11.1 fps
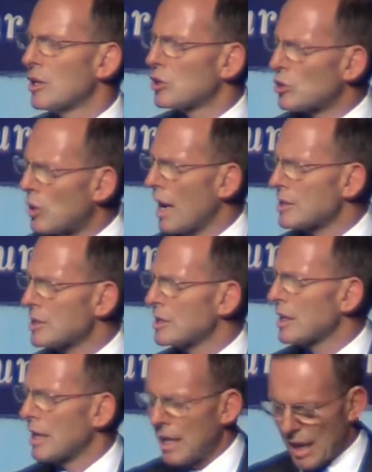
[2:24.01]
trust,
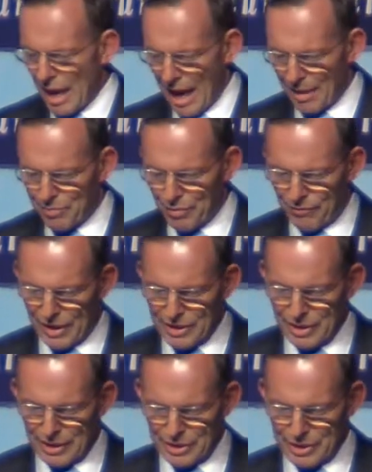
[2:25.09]
and
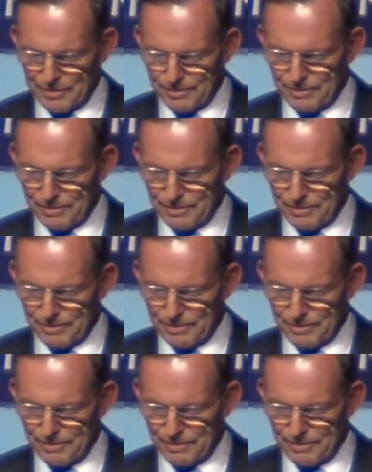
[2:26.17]
professionalism.